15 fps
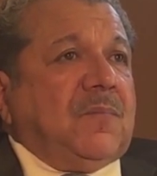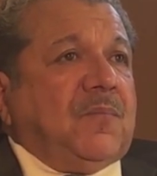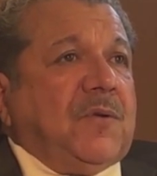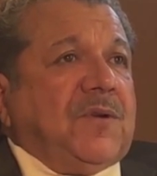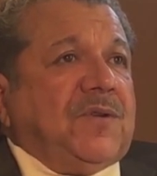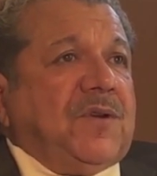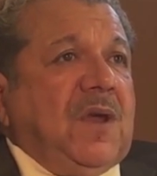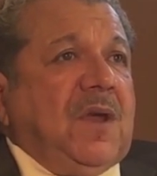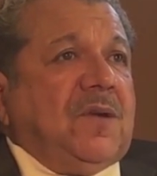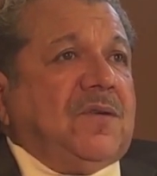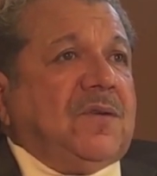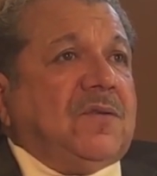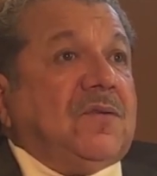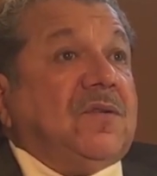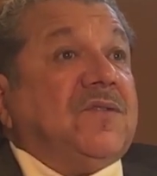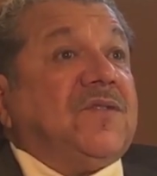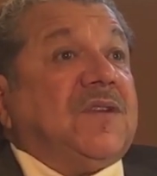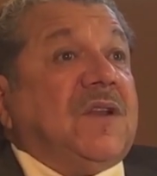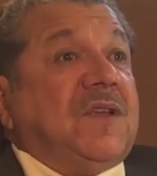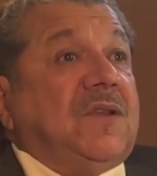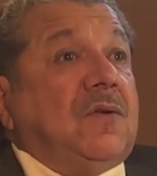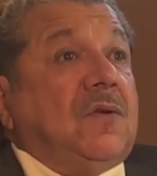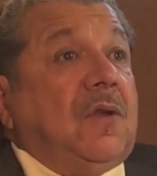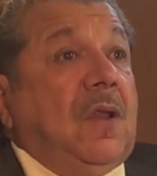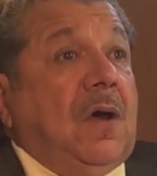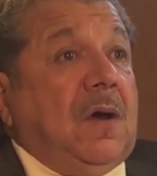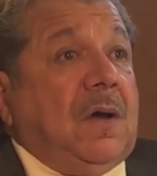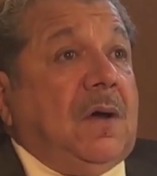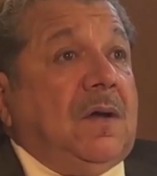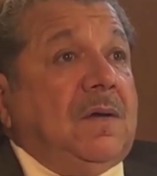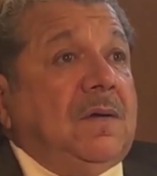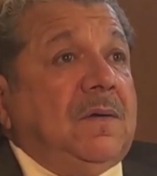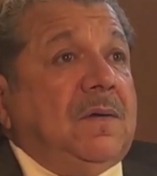appreciation to Cellino Law